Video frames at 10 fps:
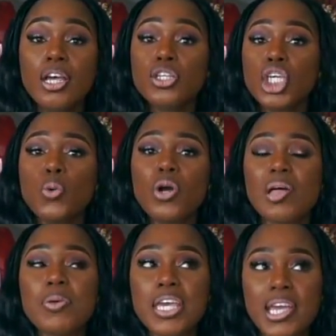You
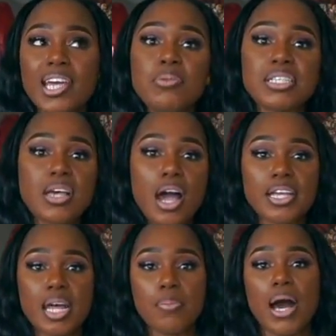will be hearing me
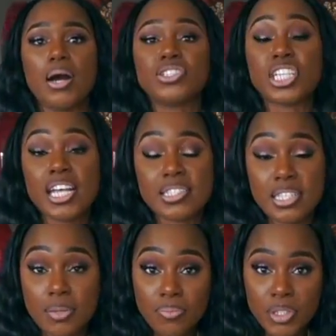talking about
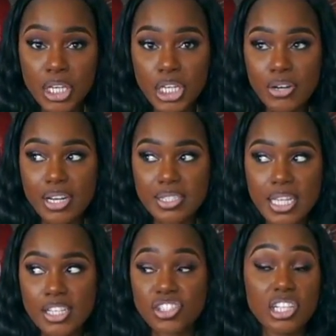Jazzy Hair
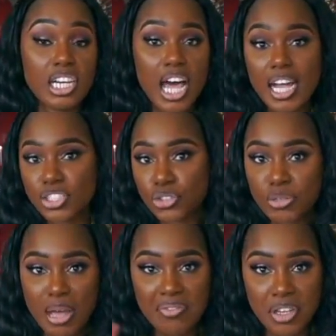Extension a lot
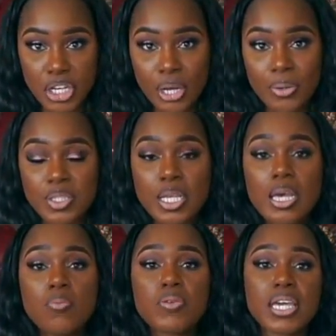during my videos
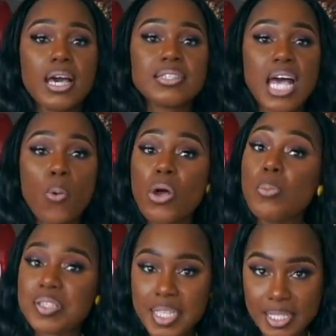because I will
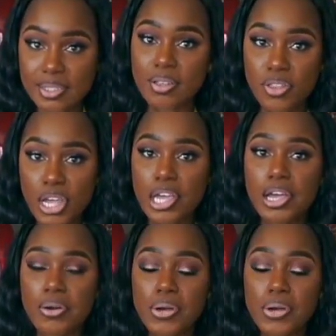be testing their hair,